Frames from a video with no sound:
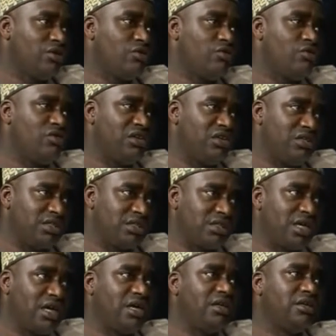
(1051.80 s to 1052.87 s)
will
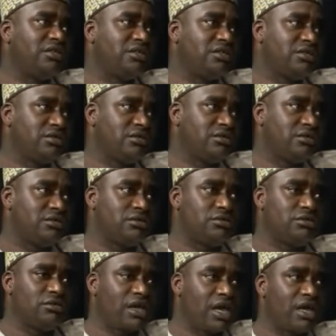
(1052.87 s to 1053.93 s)
descend
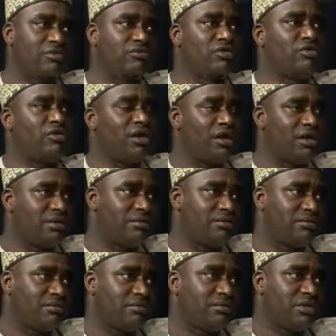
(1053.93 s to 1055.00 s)
to everywhere
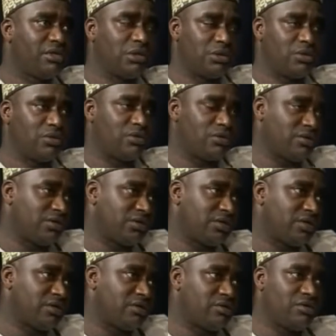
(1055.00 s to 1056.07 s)
in Sokoto
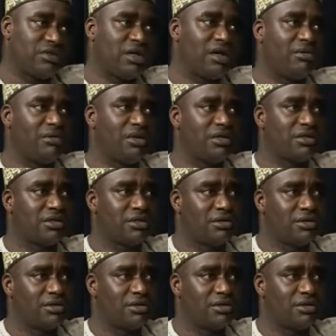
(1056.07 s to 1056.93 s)
State, to the hamlets.